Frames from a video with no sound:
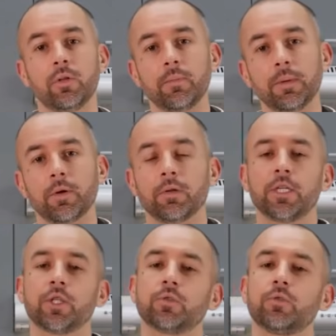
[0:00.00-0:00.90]

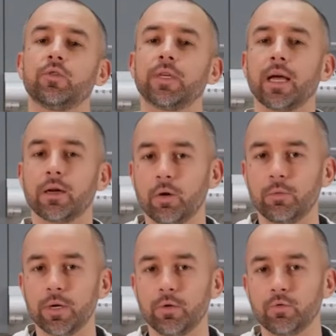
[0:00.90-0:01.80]
cooked, does this pose a
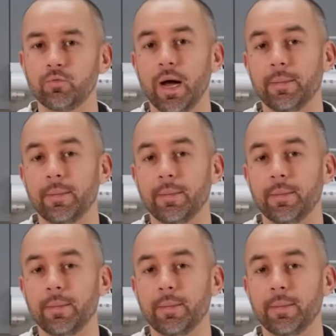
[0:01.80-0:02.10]
risk?